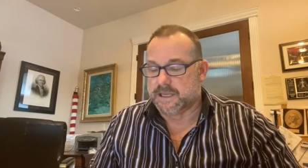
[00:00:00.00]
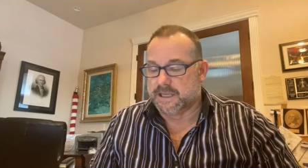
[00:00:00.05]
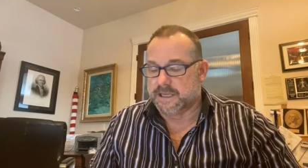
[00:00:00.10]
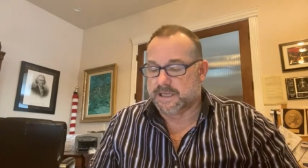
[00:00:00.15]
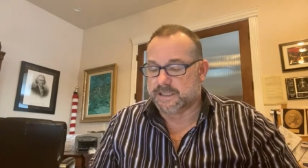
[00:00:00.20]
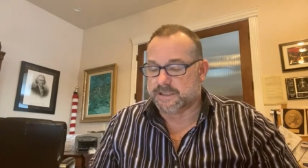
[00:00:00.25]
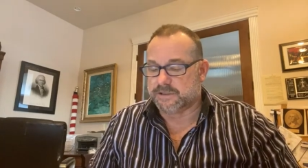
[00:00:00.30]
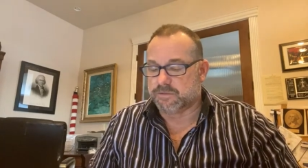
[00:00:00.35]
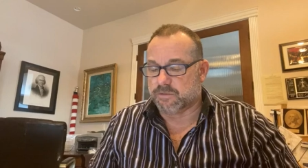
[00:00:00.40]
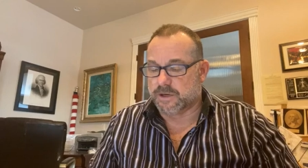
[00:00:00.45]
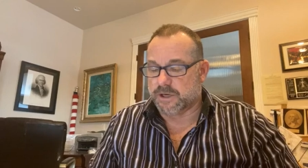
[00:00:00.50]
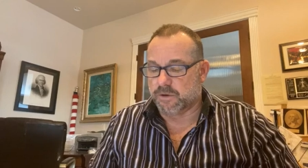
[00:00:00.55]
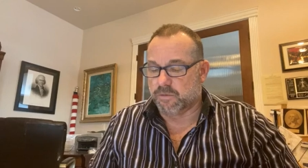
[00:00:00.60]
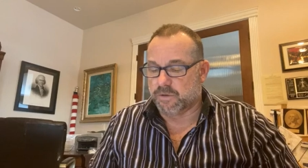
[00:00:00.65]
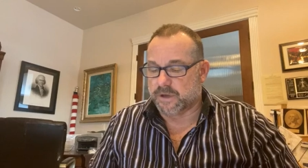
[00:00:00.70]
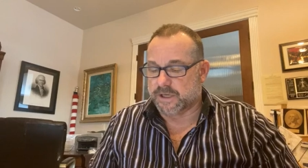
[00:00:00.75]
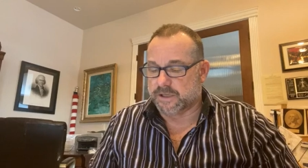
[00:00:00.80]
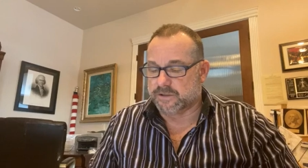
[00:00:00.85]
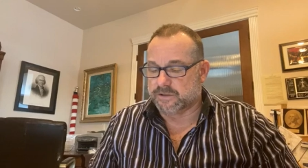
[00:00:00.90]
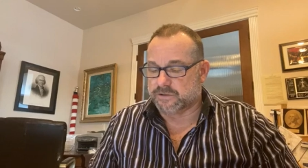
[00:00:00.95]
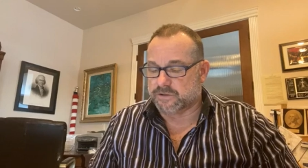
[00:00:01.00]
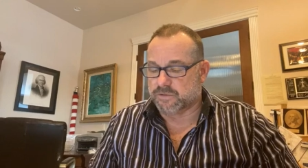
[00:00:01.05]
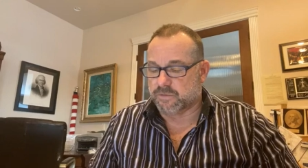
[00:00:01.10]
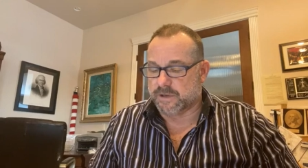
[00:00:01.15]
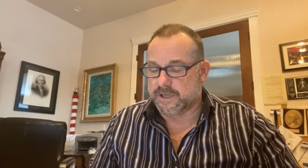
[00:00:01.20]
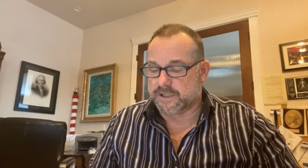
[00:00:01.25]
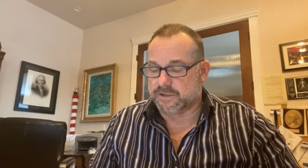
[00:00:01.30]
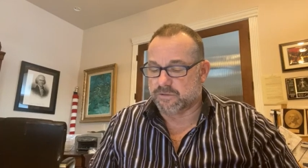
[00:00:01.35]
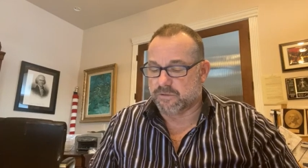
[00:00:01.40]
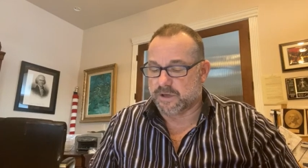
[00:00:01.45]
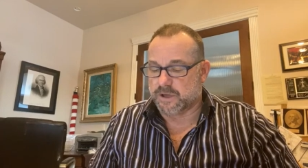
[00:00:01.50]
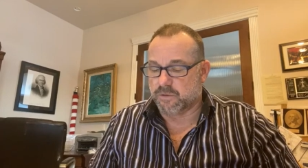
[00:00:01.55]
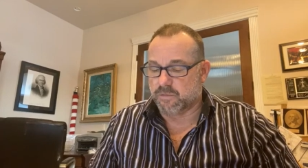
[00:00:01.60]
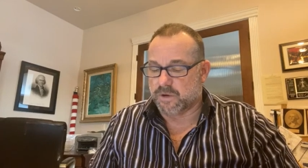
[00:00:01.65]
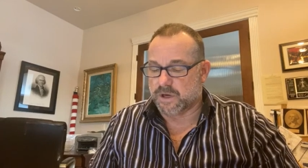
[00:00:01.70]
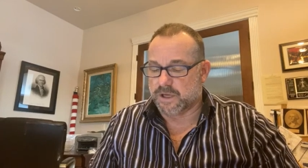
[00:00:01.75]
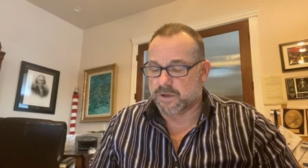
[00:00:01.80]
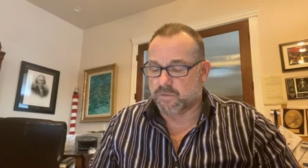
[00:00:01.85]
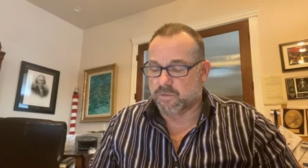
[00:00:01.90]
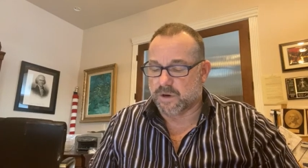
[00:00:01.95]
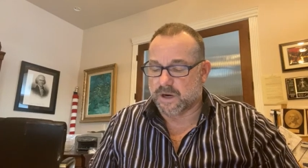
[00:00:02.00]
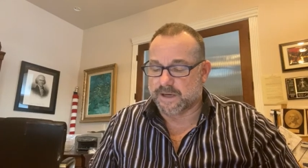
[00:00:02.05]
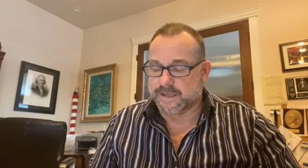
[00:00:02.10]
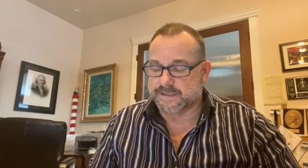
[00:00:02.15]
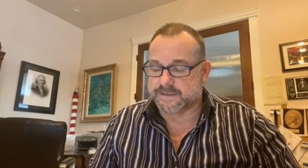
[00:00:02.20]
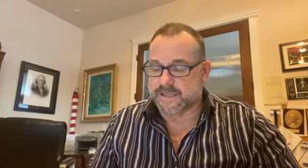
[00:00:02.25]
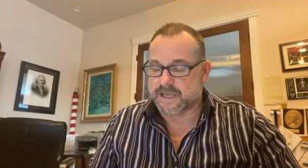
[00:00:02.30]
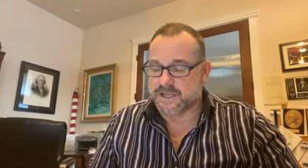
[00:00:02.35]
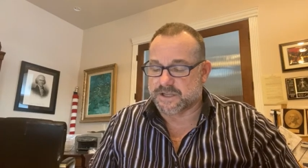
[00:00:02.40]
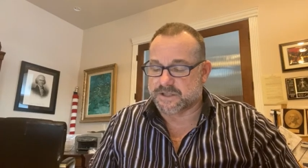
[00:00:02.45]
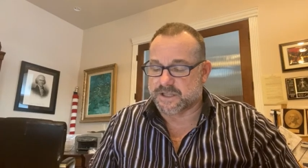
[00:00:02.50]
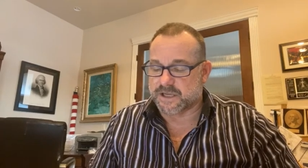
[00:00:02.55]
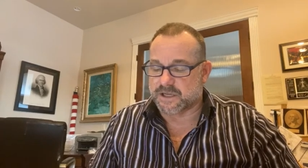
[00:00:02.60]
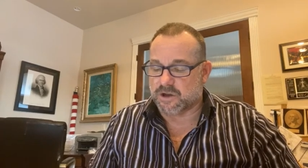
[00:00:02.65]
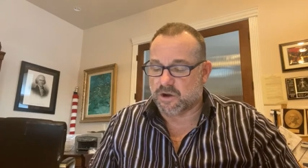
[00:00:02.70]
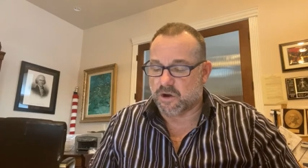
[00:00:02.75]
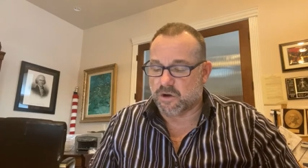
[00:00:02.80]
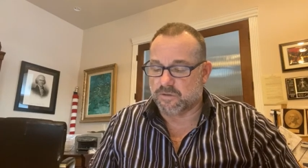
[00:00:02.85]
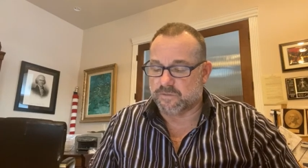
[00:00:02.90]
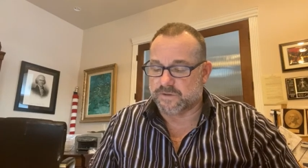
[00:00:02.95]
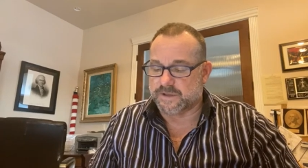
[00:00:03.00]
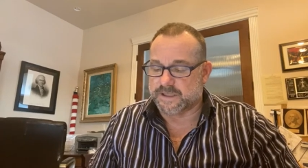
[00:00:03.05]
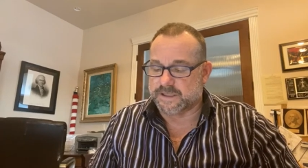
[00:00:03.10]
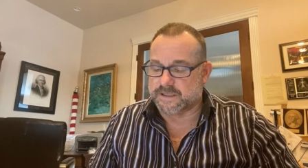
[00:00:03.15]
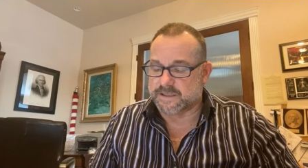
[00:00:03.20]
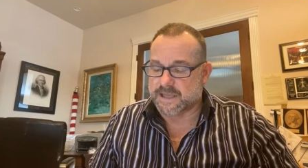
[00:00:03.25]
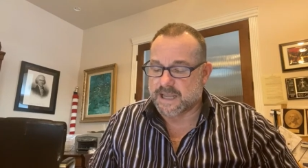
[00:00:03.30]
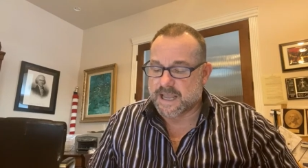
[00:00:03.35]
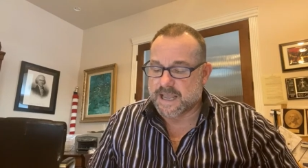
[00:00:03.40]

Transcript: in 2021, where he says that COVID